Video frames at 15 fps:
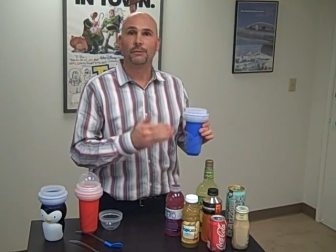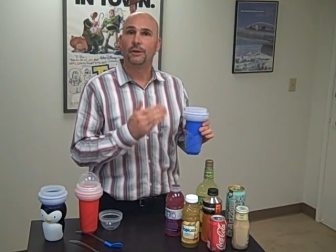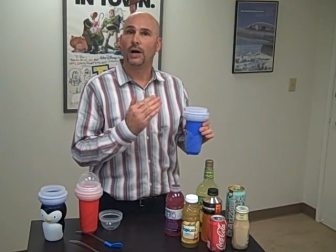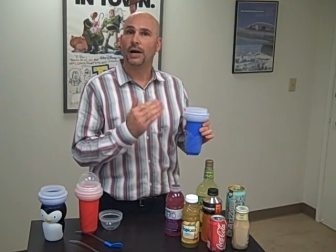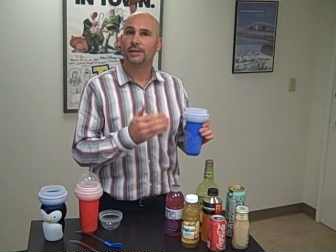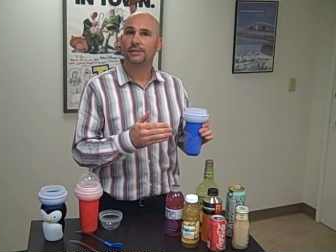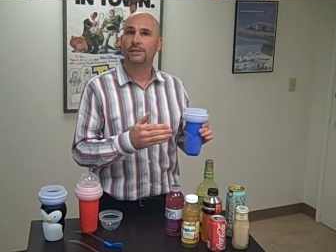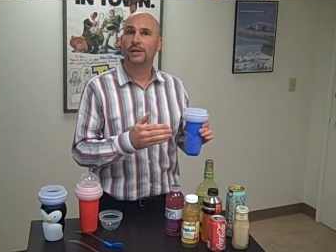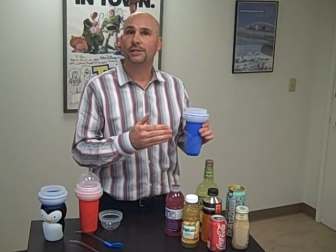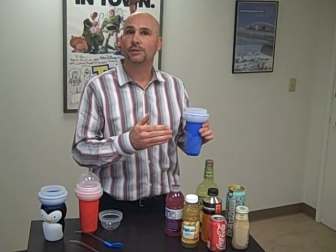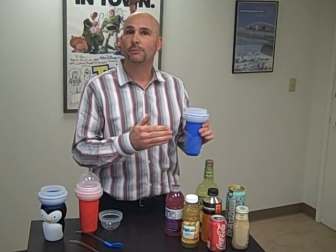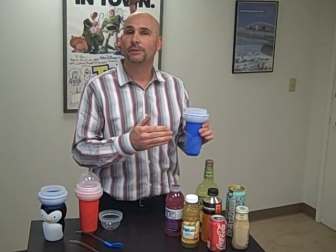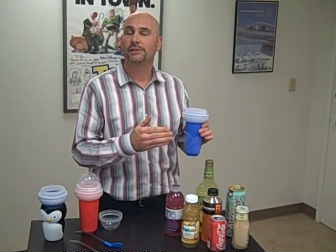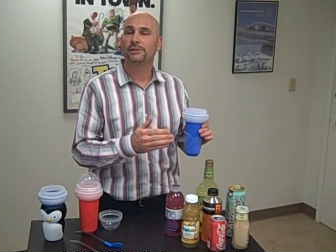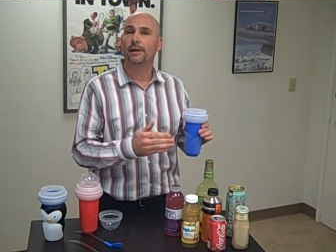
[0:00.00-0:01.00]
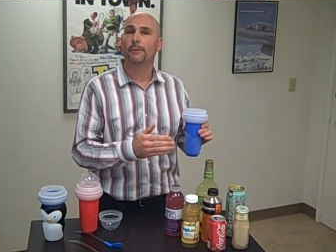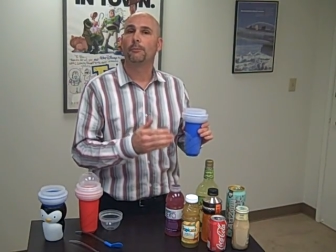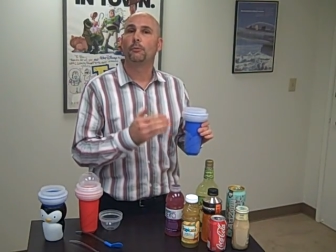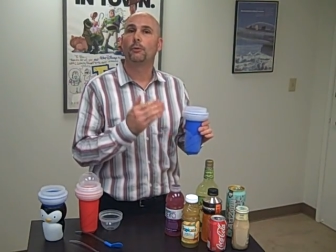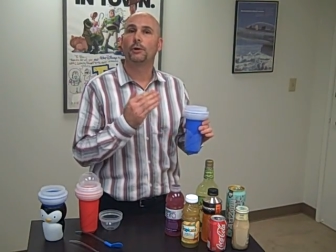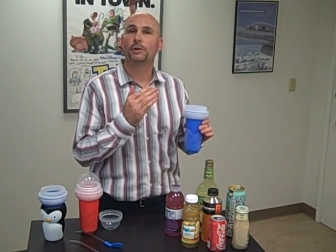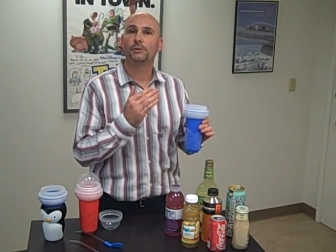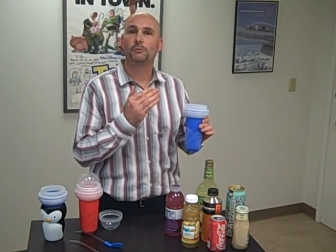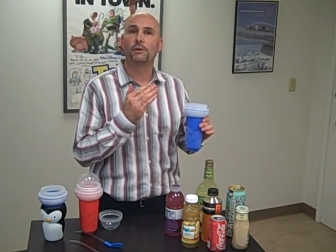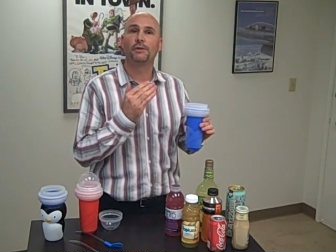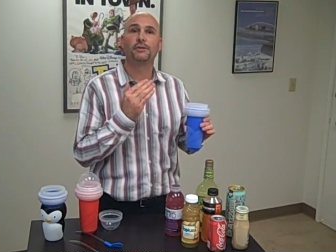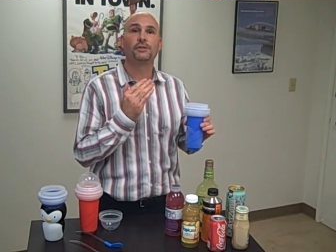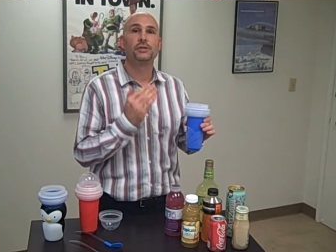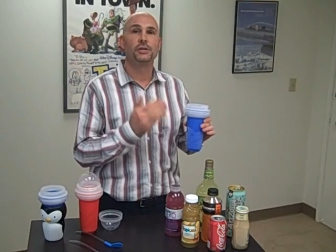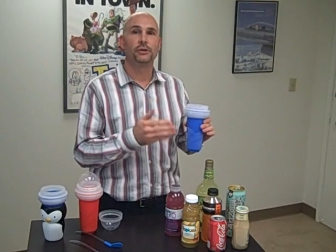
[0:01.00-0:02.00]
The Aussie Ice Squeeze Cup works
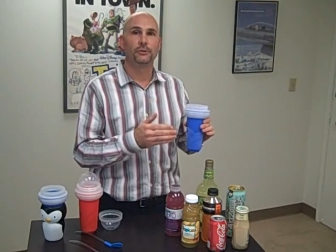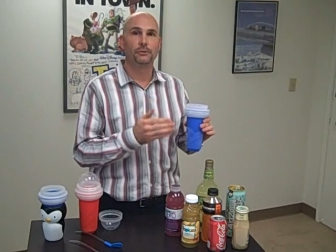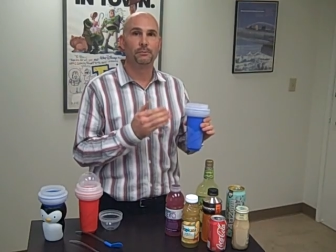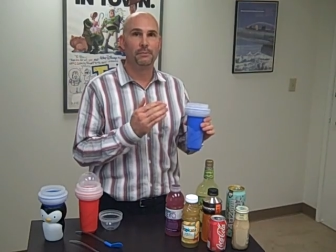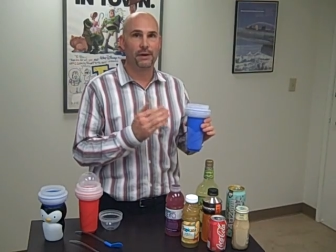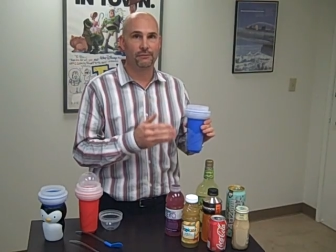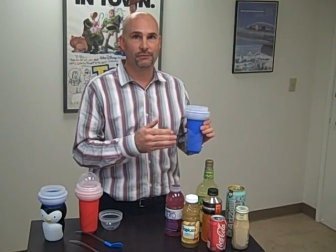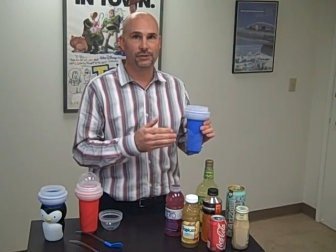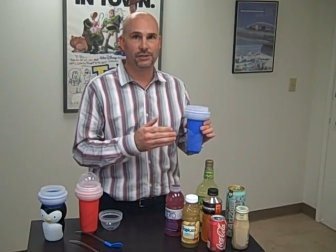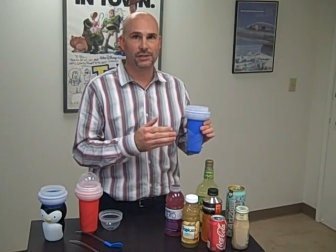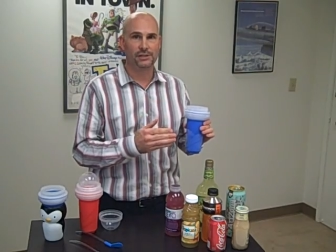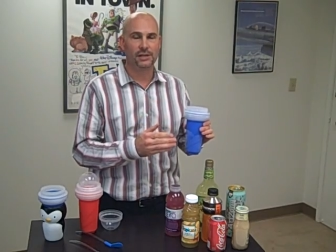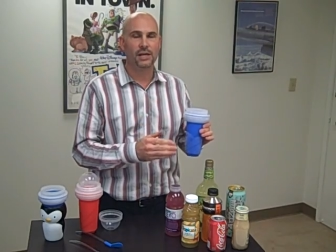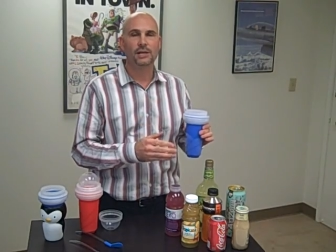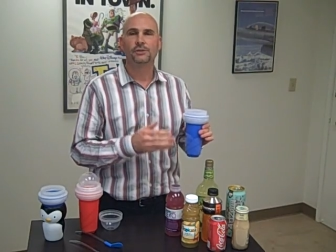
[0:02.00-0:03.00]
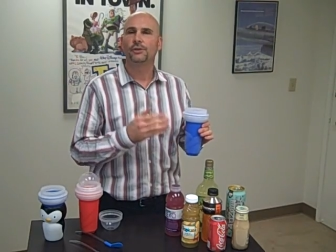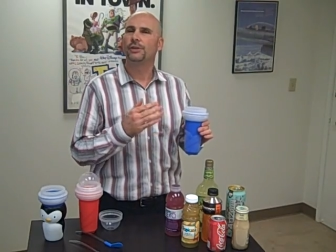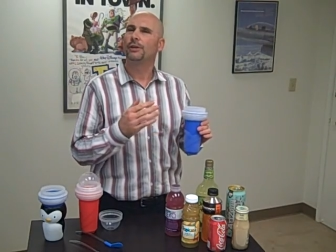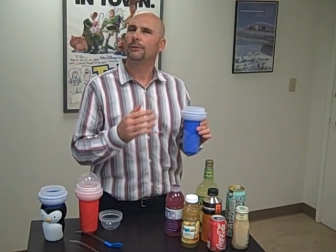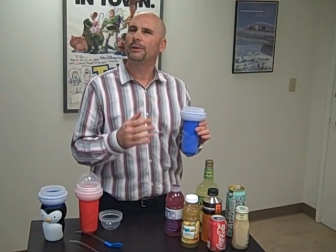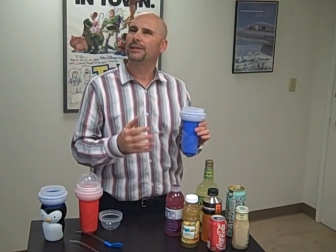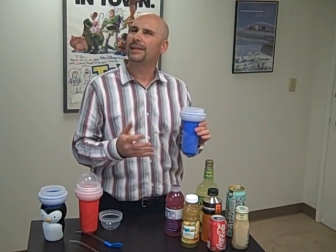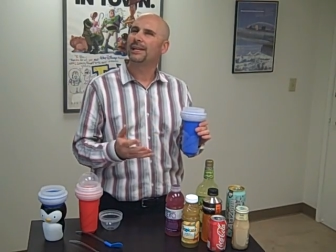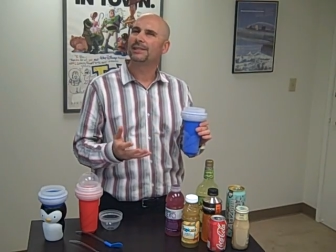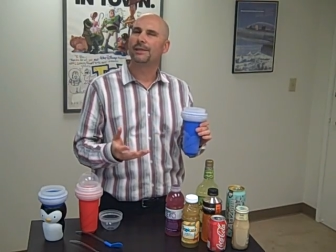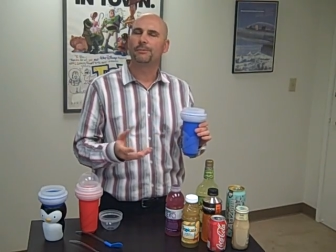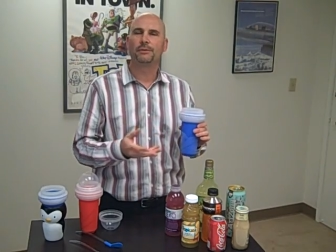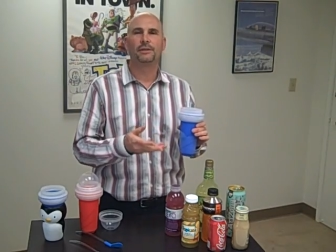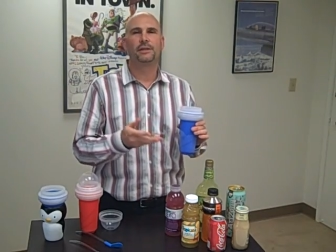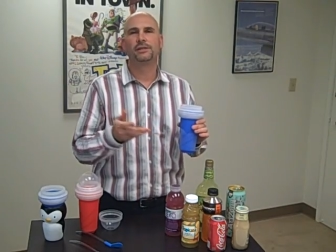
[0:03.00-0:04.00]
with chilled beverages. So you don't want to take
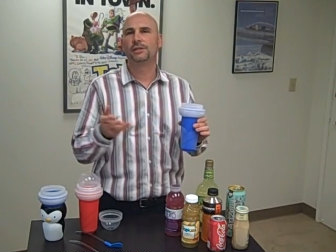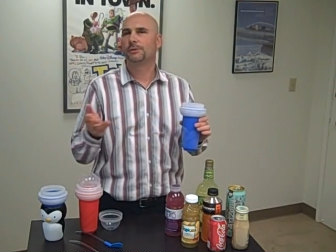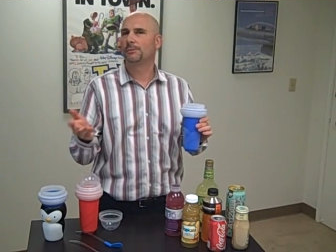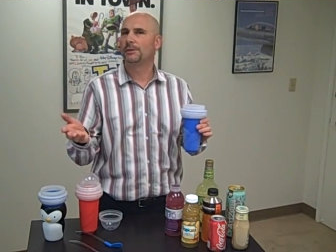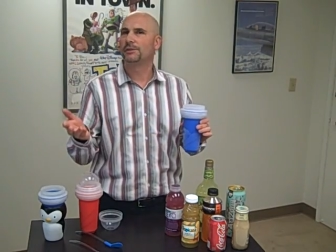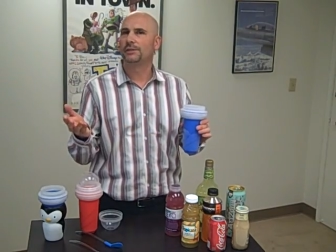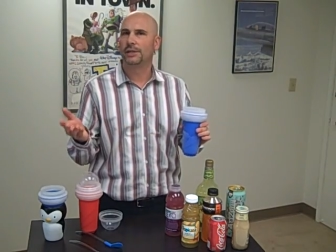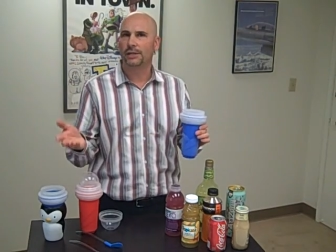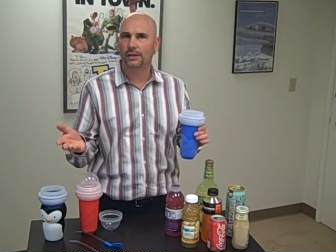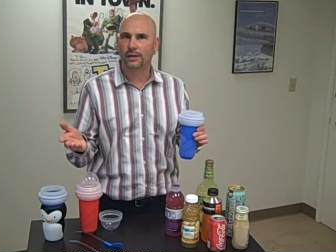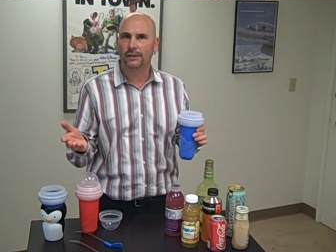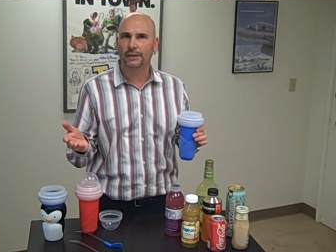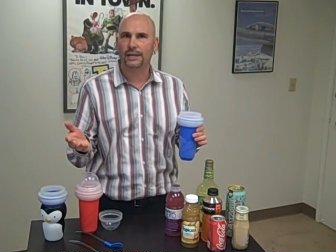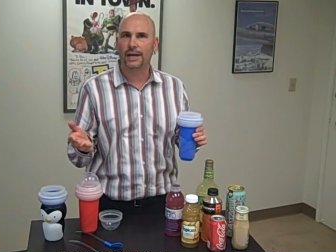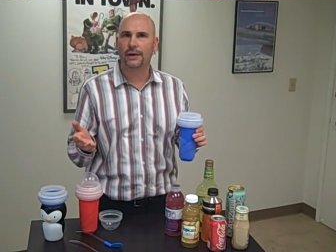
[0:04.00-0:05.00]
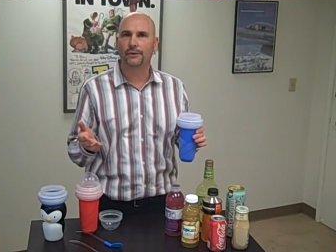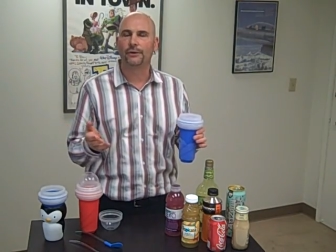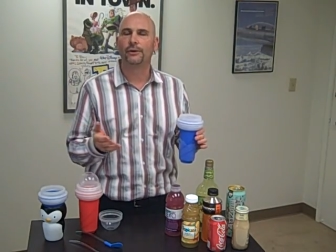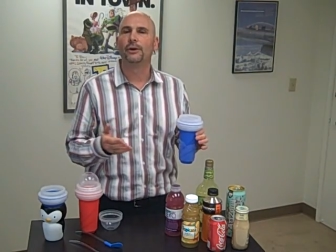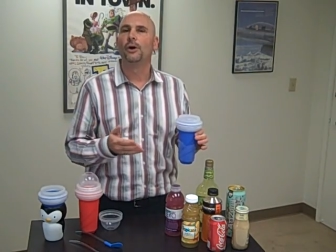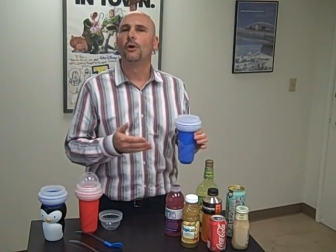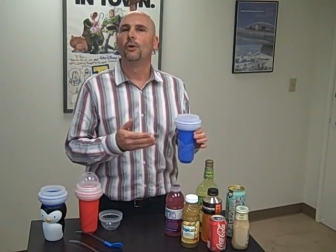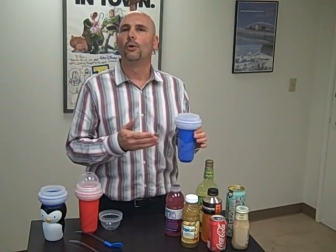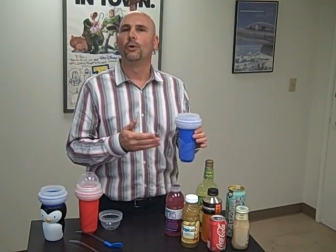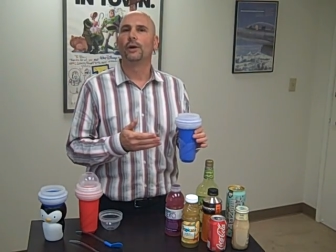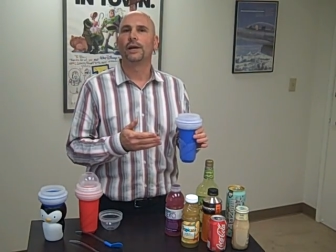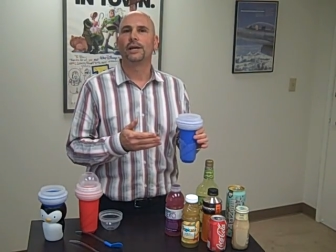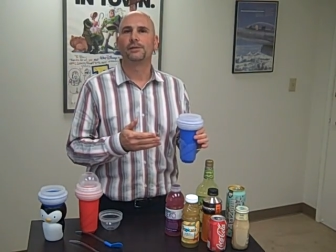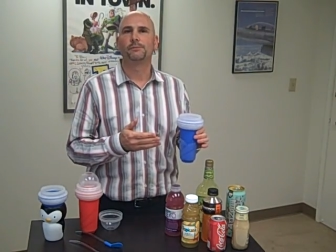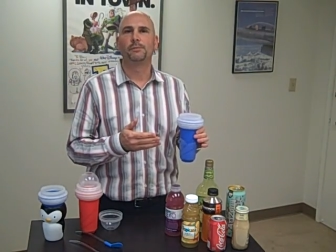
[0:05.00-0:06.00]
something that's just been sitting on the counter
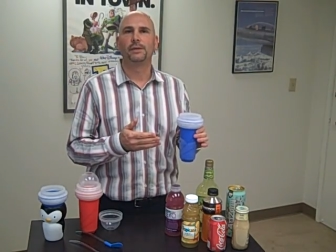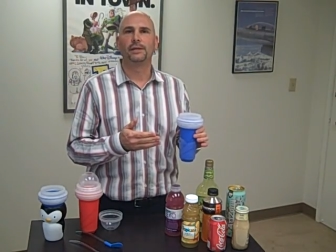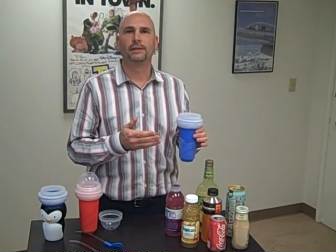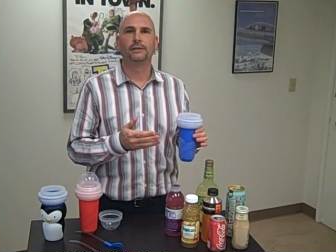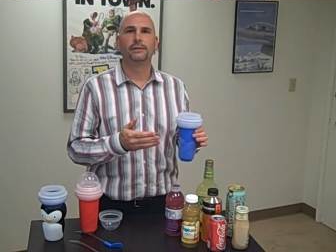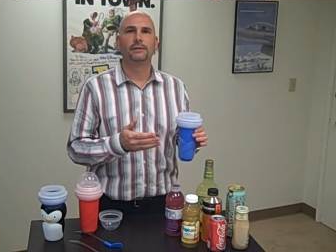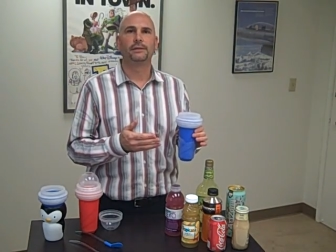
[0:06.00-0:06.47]
or has been,